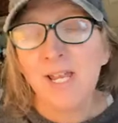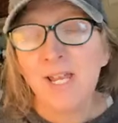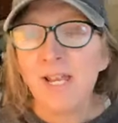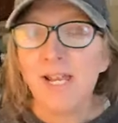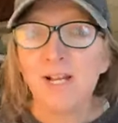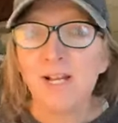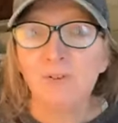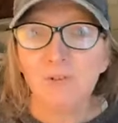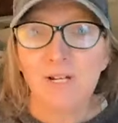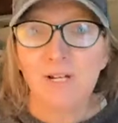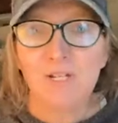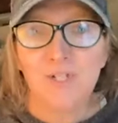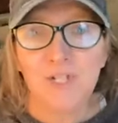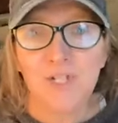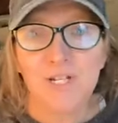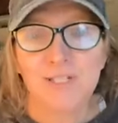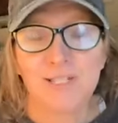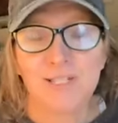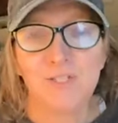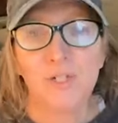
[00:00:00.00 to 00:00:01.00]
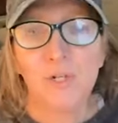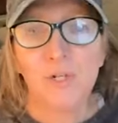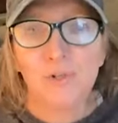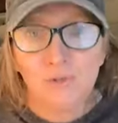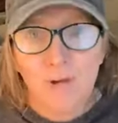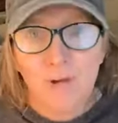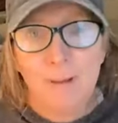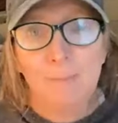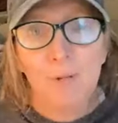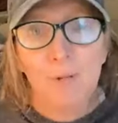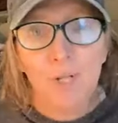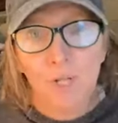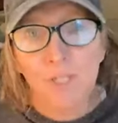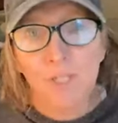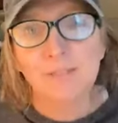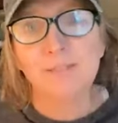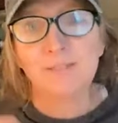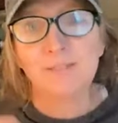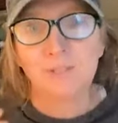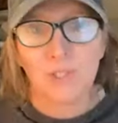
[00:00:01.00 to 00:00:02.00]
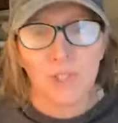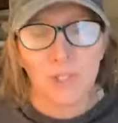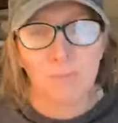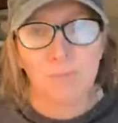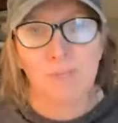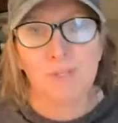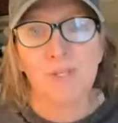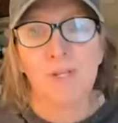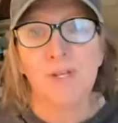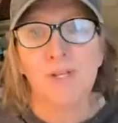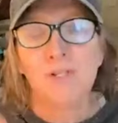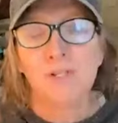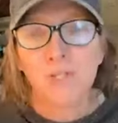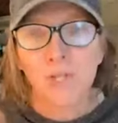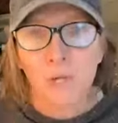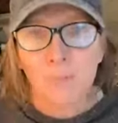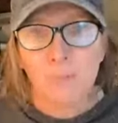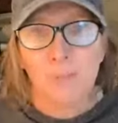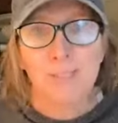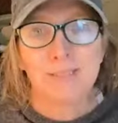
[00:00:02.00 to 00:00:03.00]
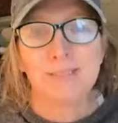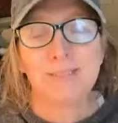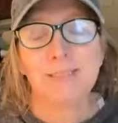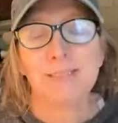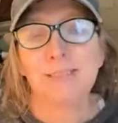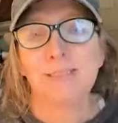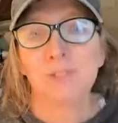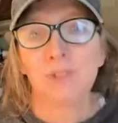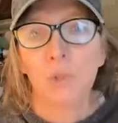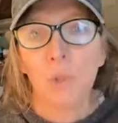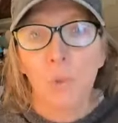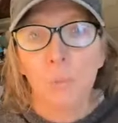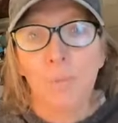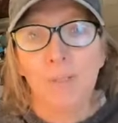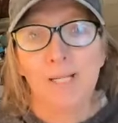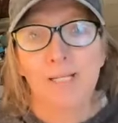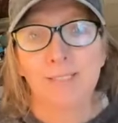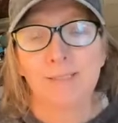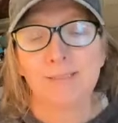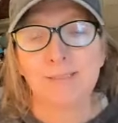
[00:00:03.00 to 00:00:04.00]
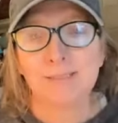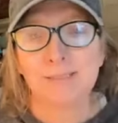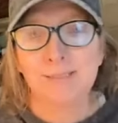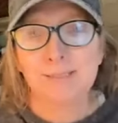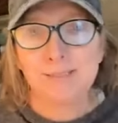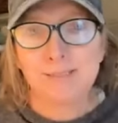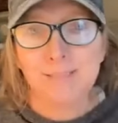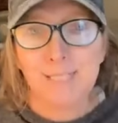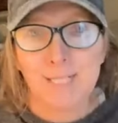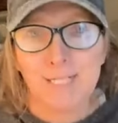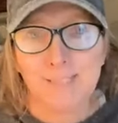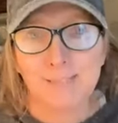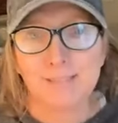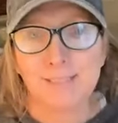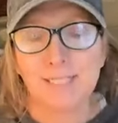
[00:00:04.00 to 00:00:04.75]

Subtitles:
in Christ Jesus to trample on serpents and scorpions and snakes,